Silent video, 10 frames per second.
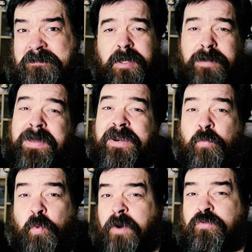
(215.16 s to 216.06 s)
No matter
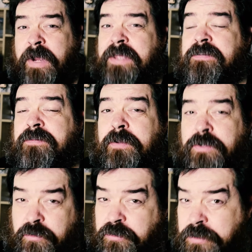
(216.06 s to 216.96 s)
what race
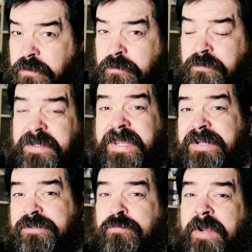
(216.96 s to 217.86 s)
you choose,
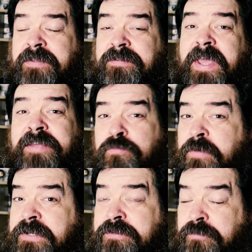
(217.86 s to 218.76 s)
each race has
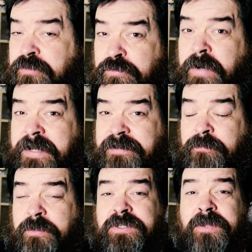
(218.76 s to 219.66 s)
racial
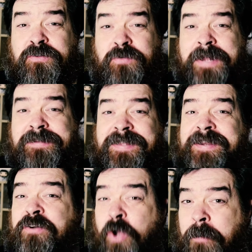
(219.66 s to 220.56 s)
traits, which are traits
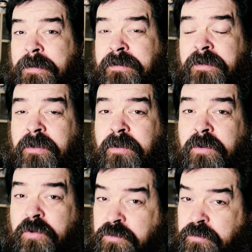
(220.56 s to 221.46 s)
that are common
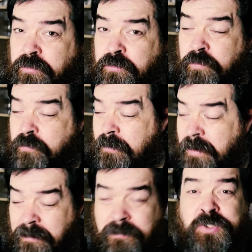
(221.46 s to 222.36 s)
to
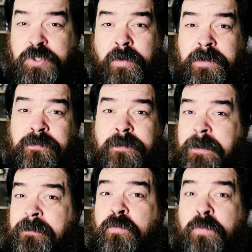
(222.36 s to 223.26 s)
a majority of the
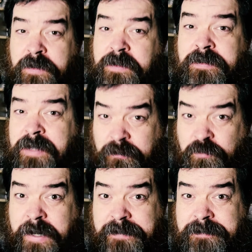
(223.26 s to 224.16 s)
people within that
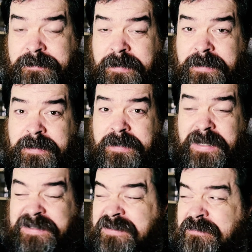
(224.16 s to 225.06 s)
race.
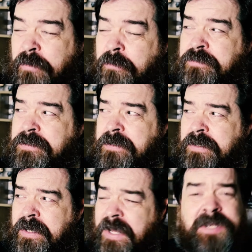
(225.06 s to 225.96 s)
And this involves
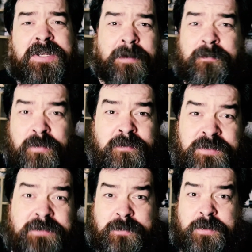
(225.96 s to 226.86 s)
a number
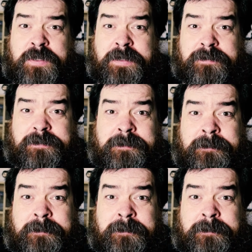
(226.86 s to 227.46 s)
of different things.